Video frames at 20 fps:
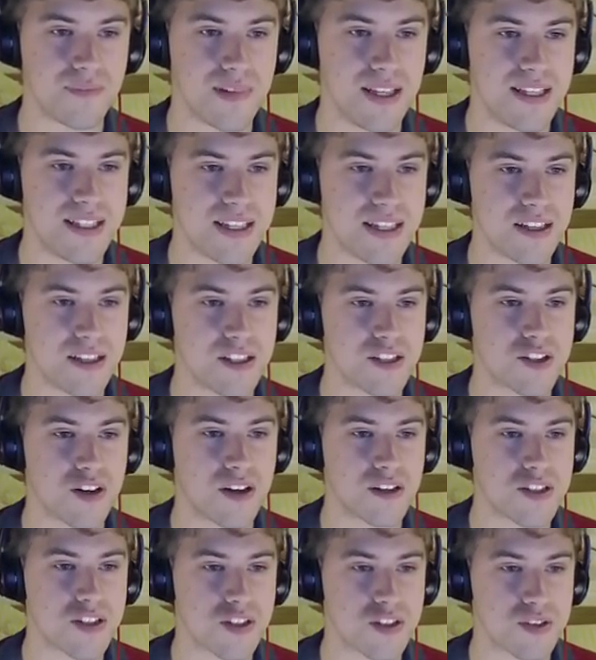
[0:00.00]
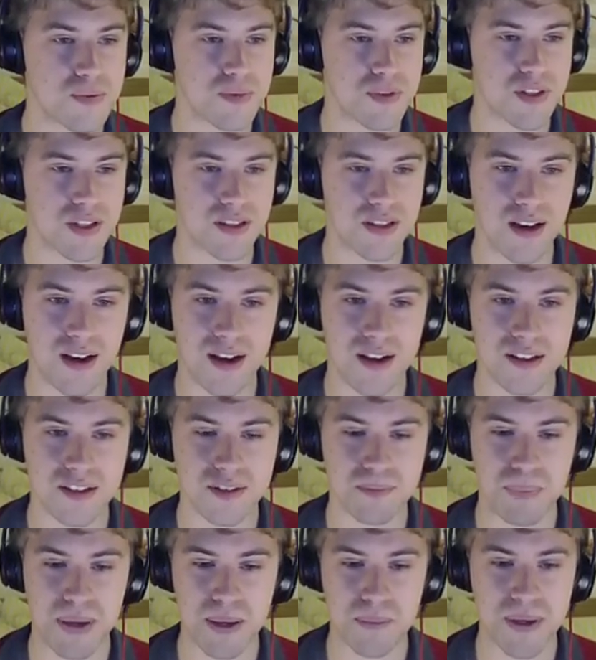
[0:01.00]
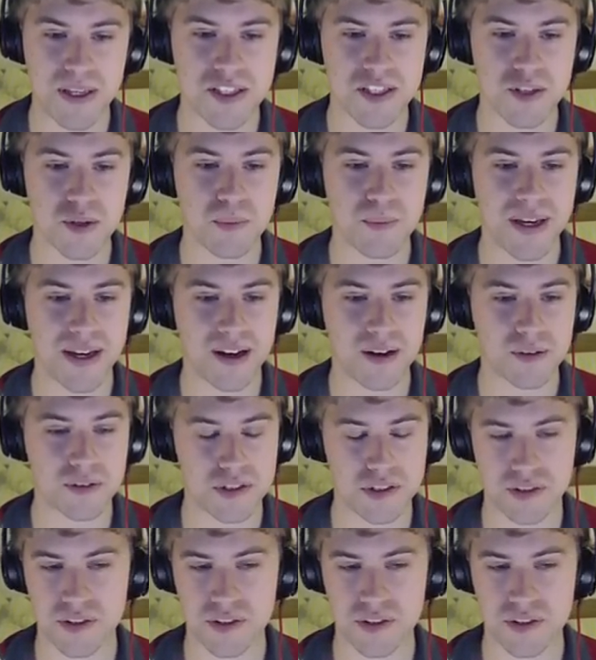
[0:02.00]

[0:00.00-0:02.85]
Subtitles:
Is he going to try and PP stall me out?